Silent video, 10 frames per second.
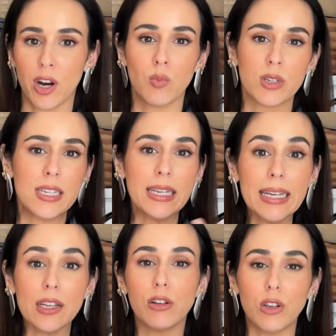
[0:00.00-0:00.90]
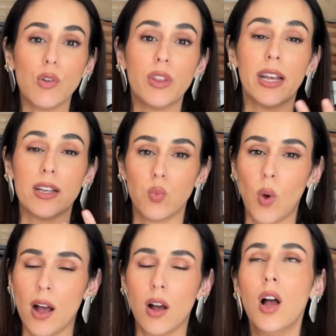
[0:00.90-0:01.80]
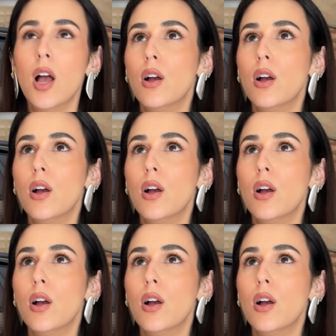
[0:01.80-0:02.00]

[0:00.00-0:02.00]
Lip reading: and we're seeing it in clothing as well.